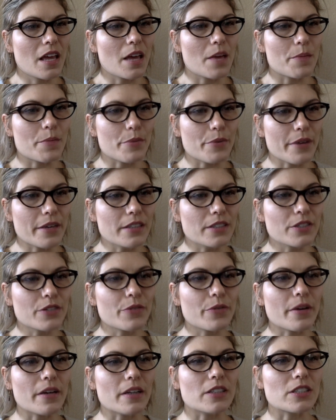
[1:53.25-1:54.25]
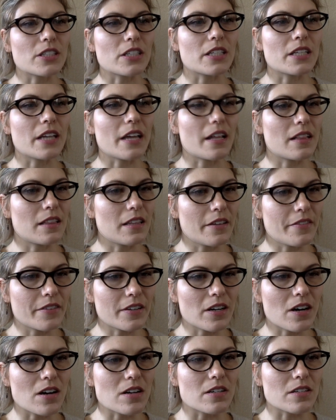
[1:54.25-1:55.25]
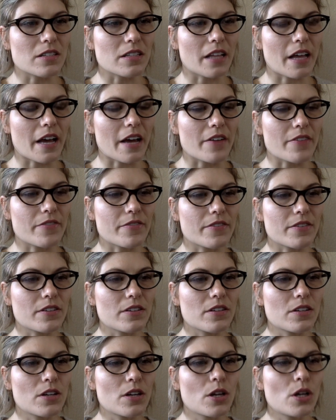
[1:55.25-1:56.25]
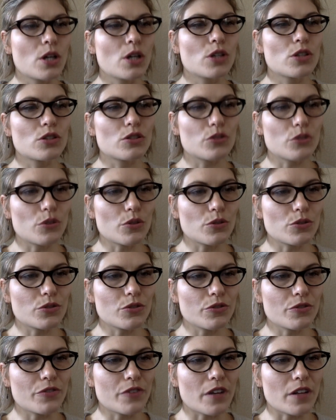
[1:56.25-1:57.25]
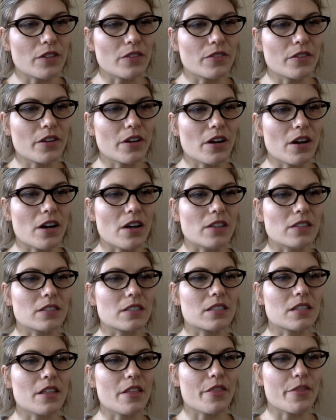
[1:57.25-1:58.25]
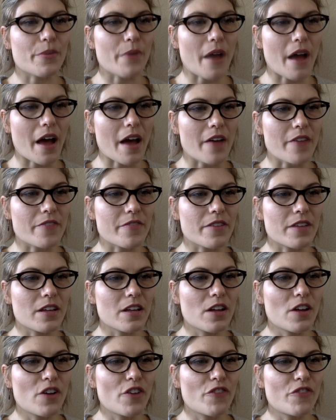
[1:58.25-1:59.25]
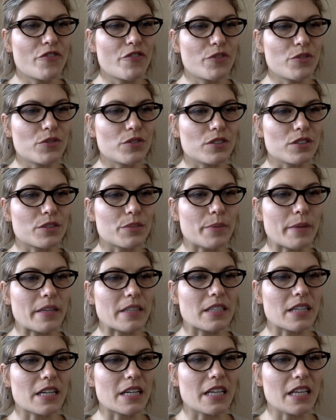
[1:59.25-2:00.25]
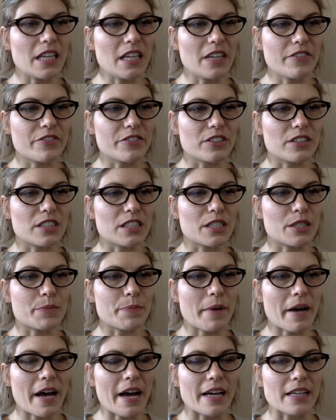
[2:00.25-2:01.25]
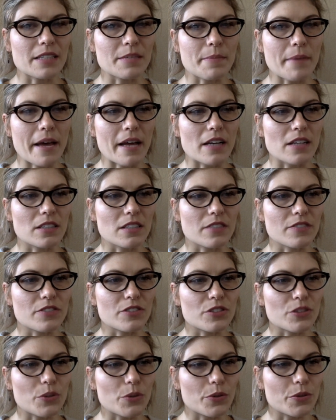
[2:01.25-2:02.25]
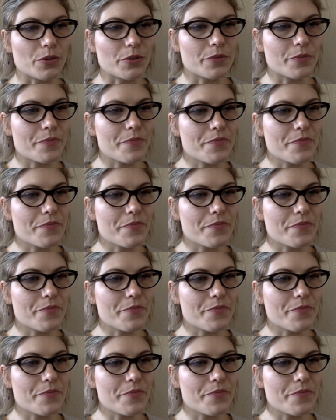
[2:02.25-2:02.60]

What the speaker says: Embrace correction and live an honored life. Souls who follow their hearts thrive. Fools bent on evil despise matters of soul.